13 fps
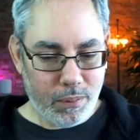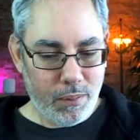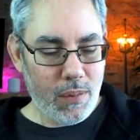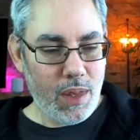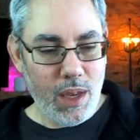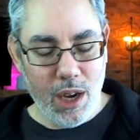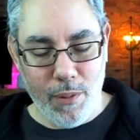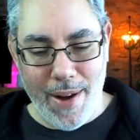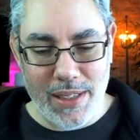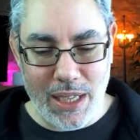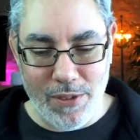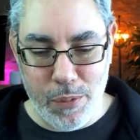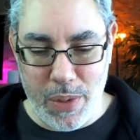Iran's
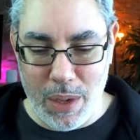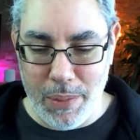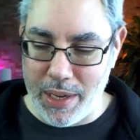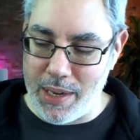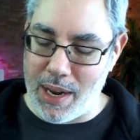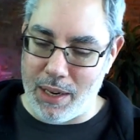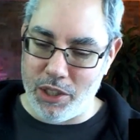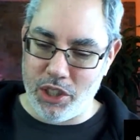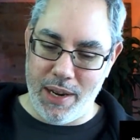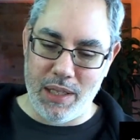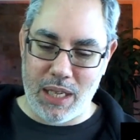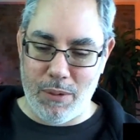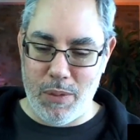giving me $1 million.
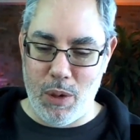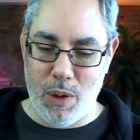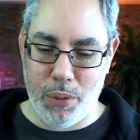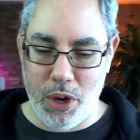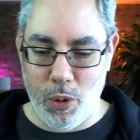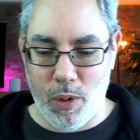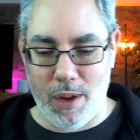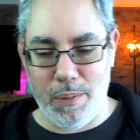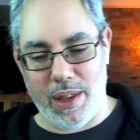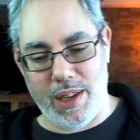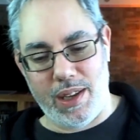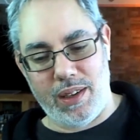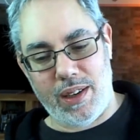China's giving me $1.1
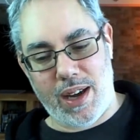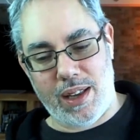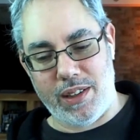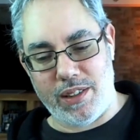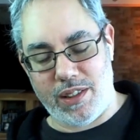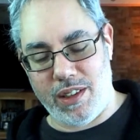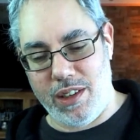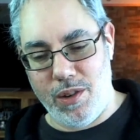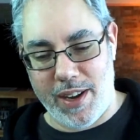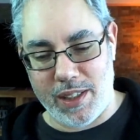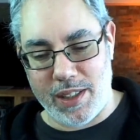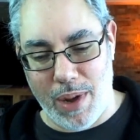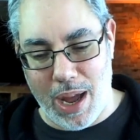million. The
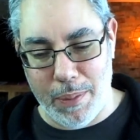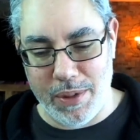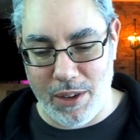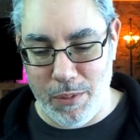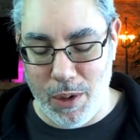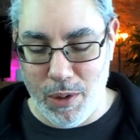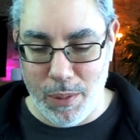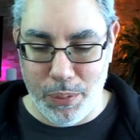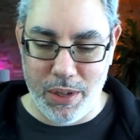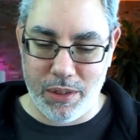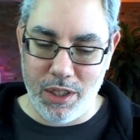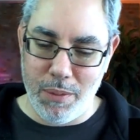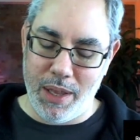U.S. mob is giving me
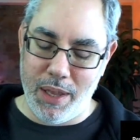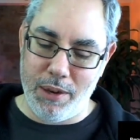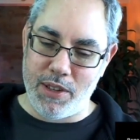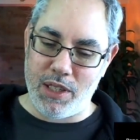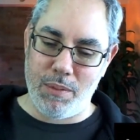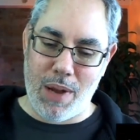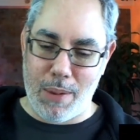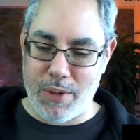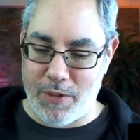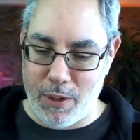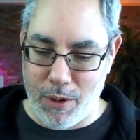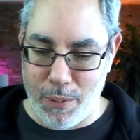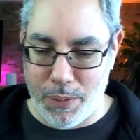$1.2 million. Russian mob's
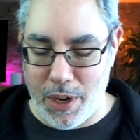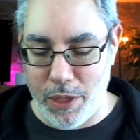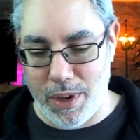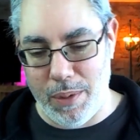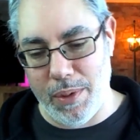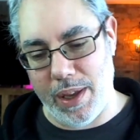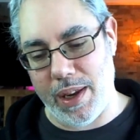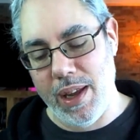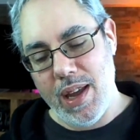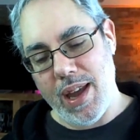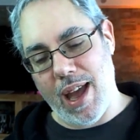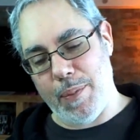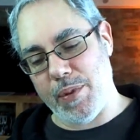offering $1.3 million.
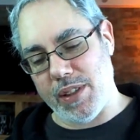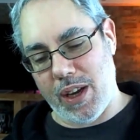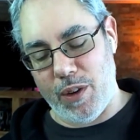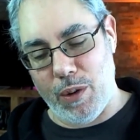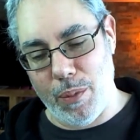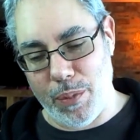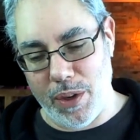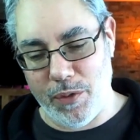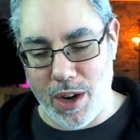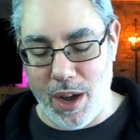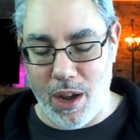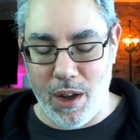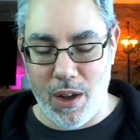Apple's offering $1.4.
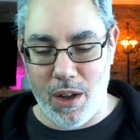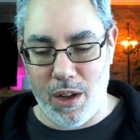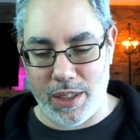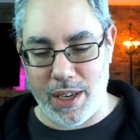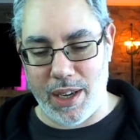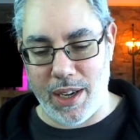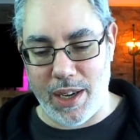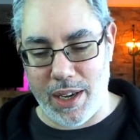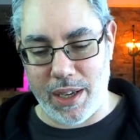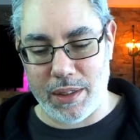Hold it.